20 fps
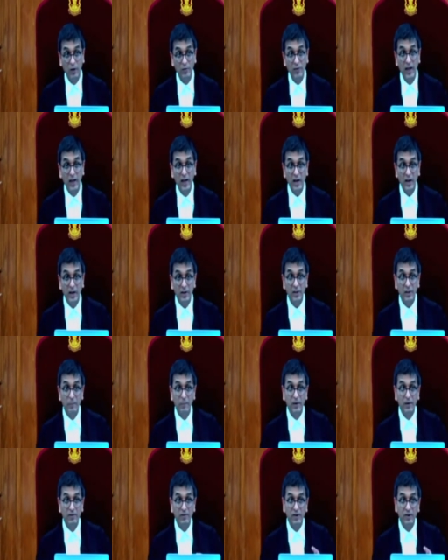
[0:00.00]
that the
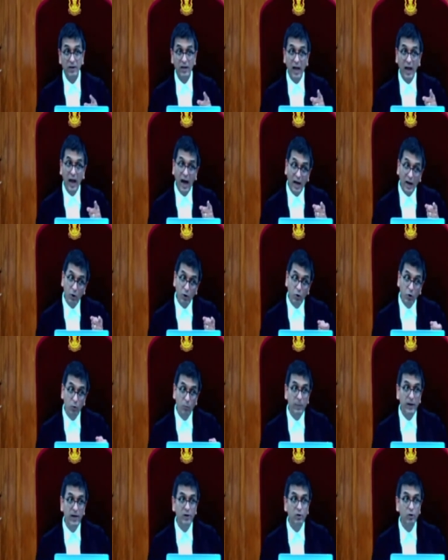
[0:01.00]
president had to
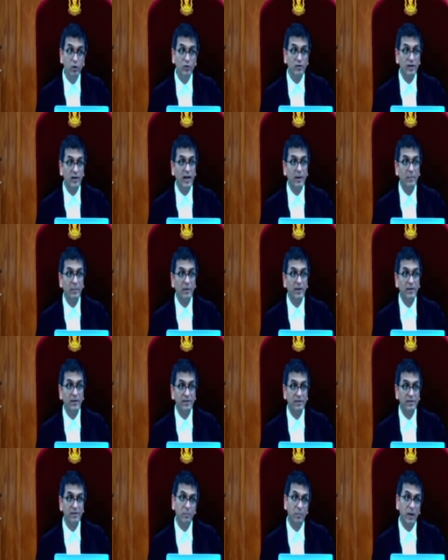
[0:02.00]
make those
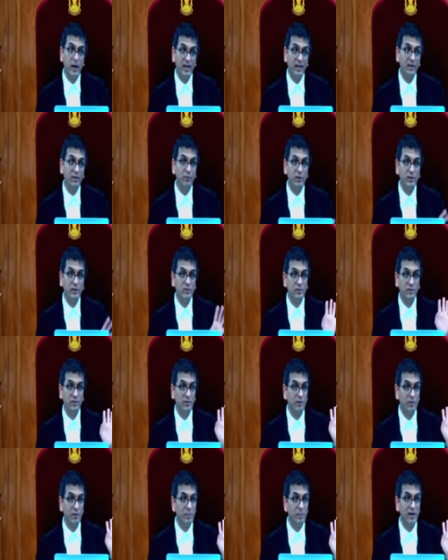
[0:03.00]
adaptations by the 1st of
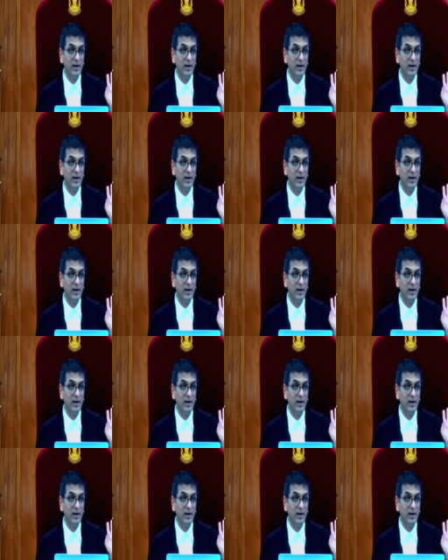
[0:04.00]
November